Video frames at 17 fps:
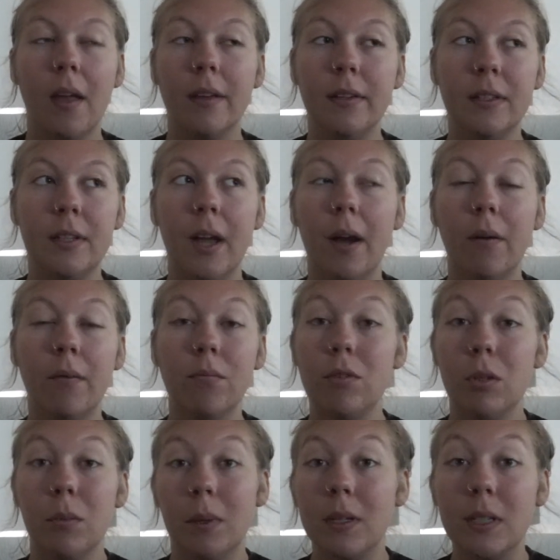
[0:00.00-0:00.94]
down
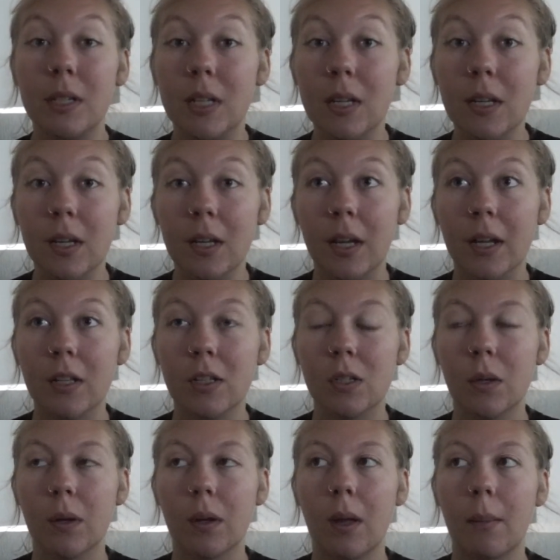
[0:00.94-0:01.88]
to a T, and
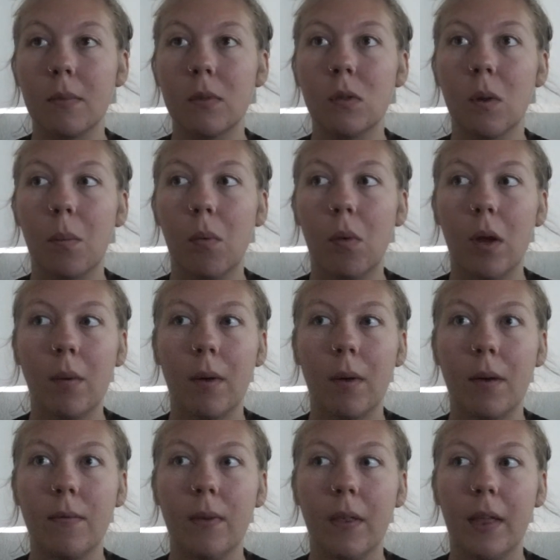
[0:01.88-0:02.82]
so it comes to a point where
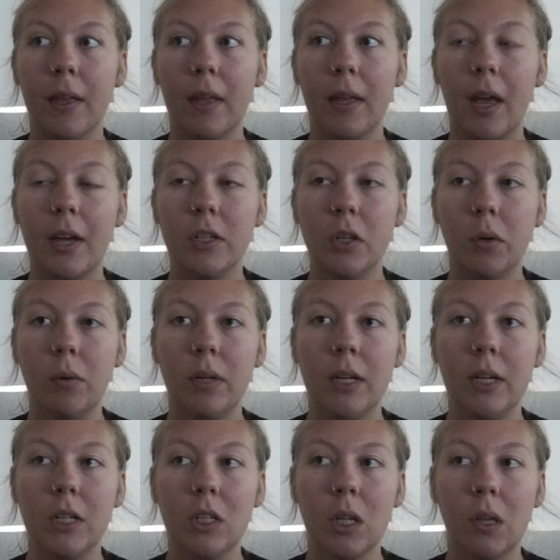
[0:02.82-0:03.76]
I feel like I don't
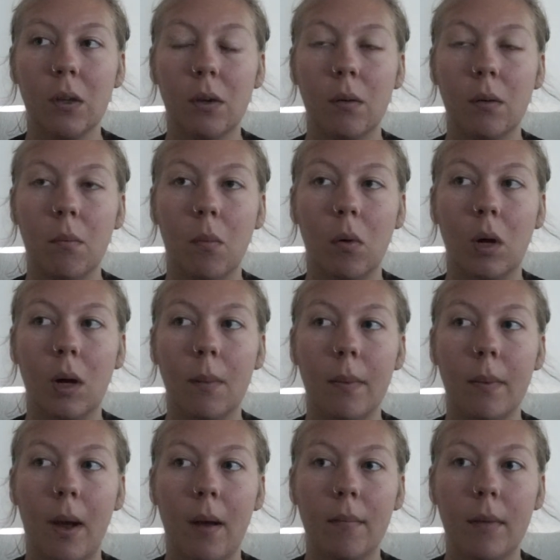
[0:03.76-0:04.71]
need to learn more
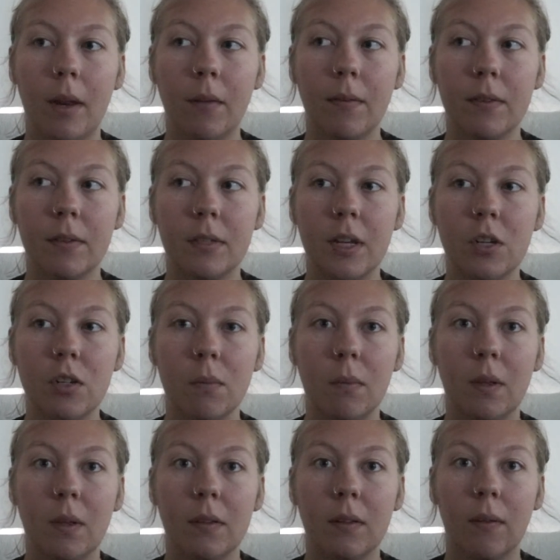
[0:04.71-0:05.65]
about manifestation
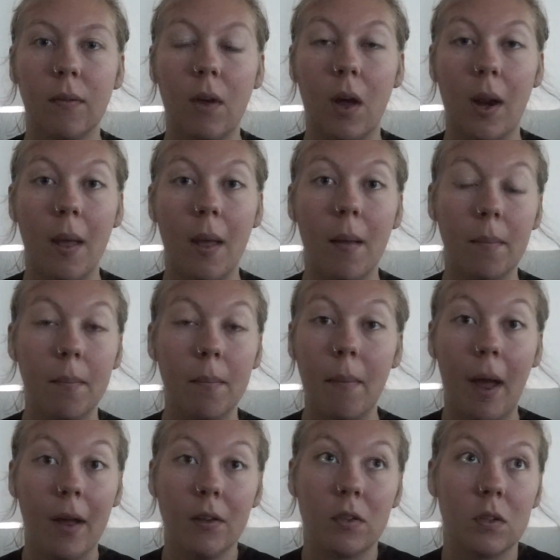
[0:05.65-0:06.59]
because I've got it
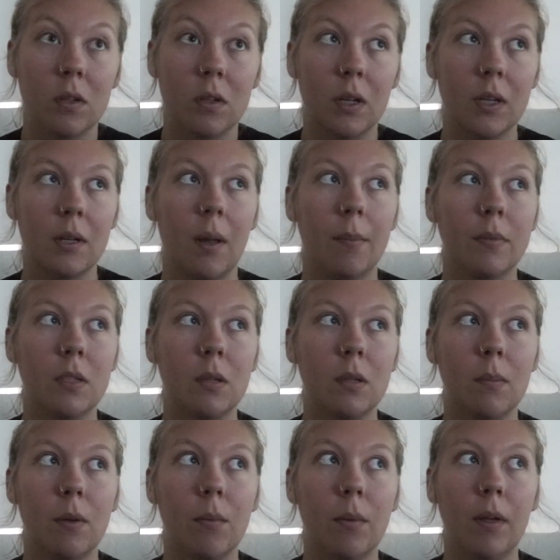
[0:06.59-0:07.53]
mastered. It comes to
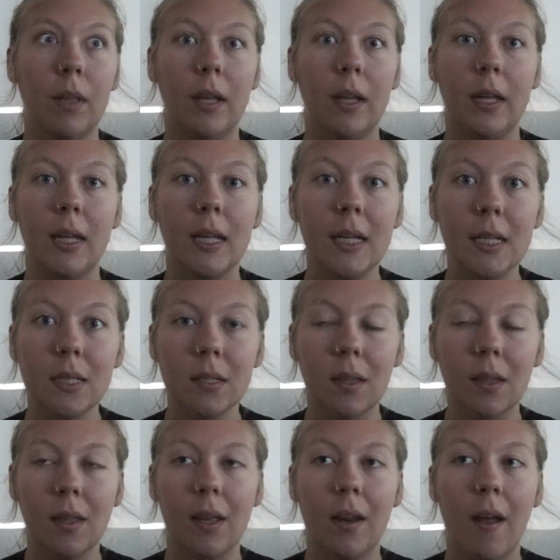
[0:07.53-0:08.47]
me really
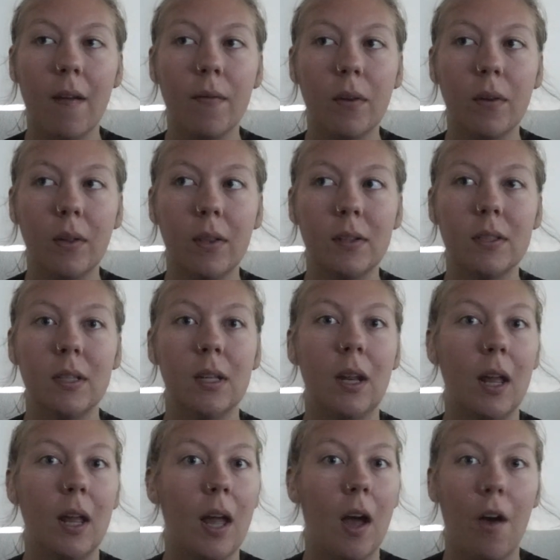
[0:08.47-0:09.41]
easily and effortlessly, and
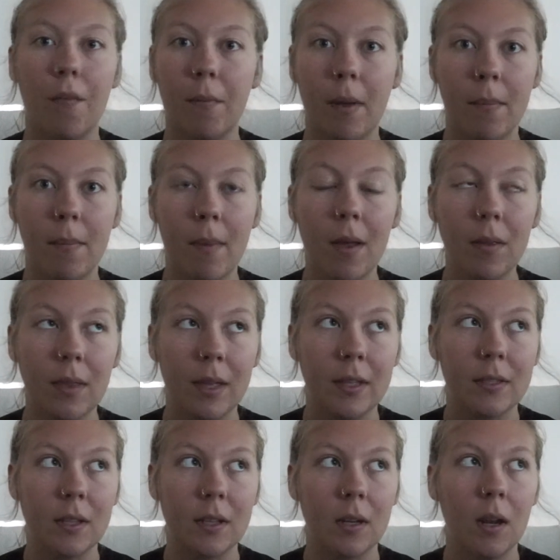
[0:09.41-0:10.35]
I have my
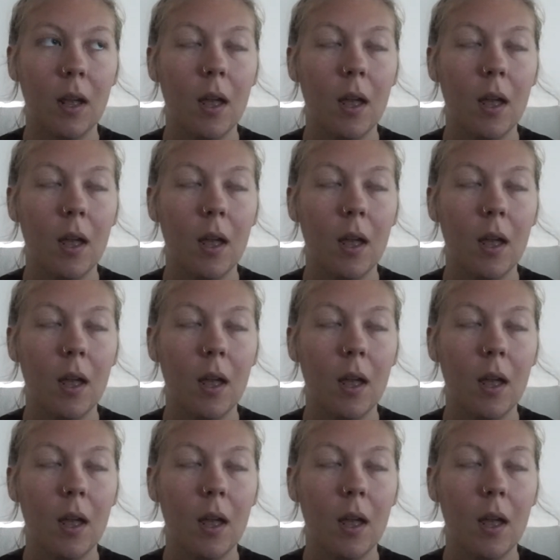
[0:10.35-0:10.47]
methods. And